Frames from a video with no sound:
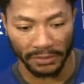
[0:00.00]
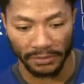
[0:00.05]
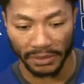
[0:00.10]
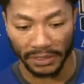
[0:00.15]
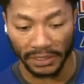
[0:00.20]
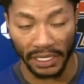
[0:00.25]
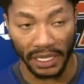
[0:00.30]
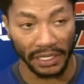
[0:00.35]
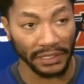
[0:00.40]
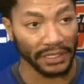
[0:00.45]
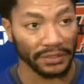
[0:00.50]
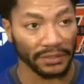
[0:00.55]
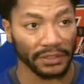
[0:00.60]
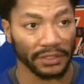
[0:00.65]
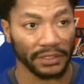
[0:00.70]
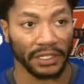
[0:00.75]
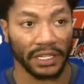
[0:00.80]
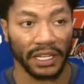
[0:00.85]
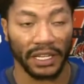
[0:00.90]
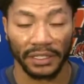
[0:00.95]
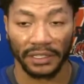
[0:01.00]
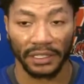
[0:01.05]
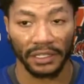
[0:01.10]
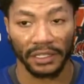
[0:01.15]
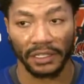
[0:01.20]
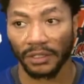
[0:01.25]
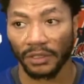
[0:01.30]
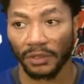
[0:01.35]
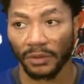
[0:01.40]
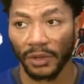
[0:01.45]
But I never, I, I
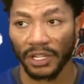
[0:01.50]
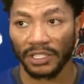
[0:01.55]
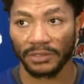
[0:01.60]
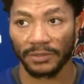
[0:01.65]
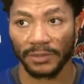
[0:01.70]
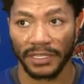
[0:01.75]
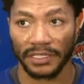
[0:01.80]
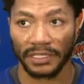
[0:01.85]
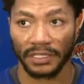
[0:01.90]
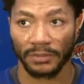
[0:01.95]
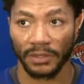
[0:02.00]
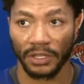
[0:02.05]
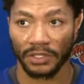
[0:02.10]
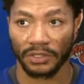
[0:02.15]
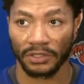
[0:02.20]
don't watch basketball,